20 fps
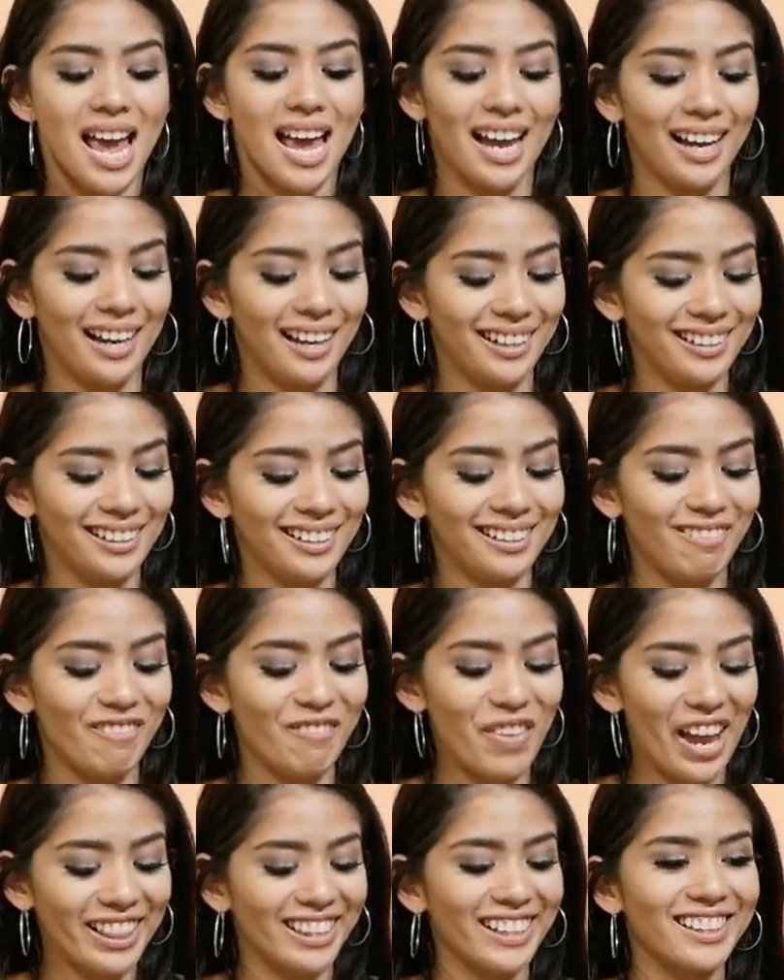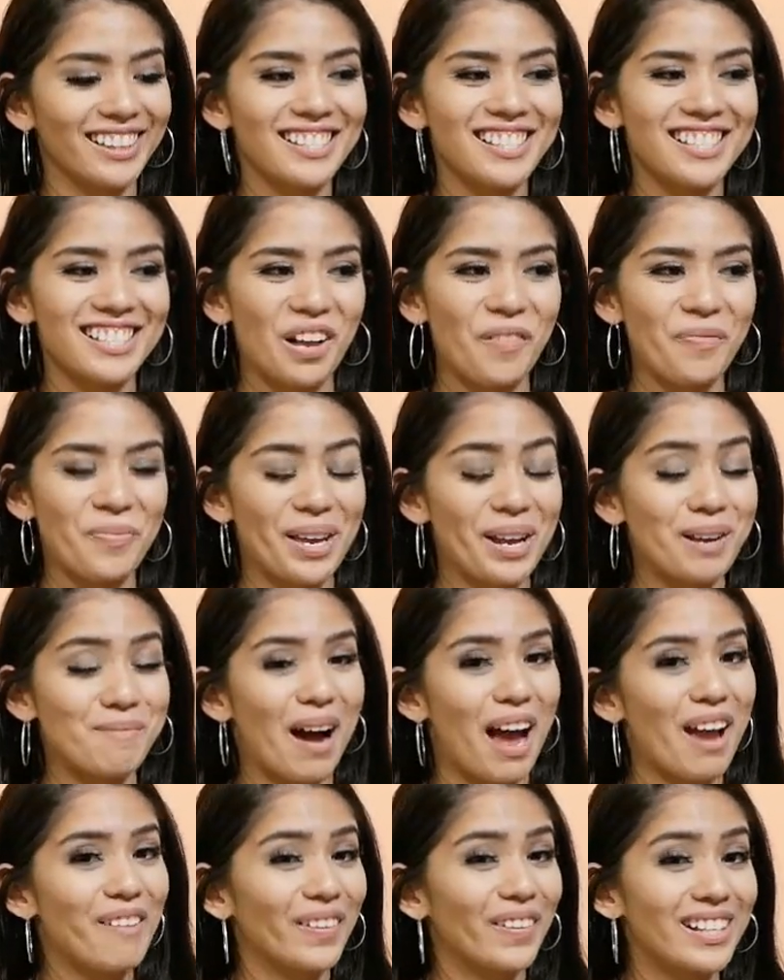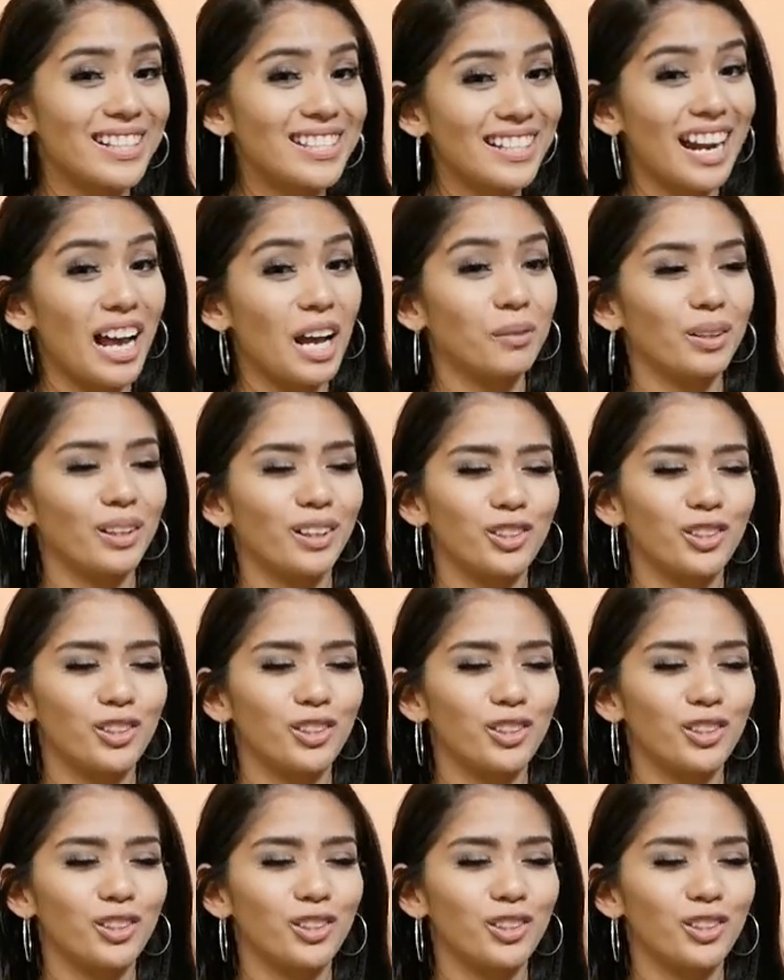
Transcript: And I think this is something my friends and I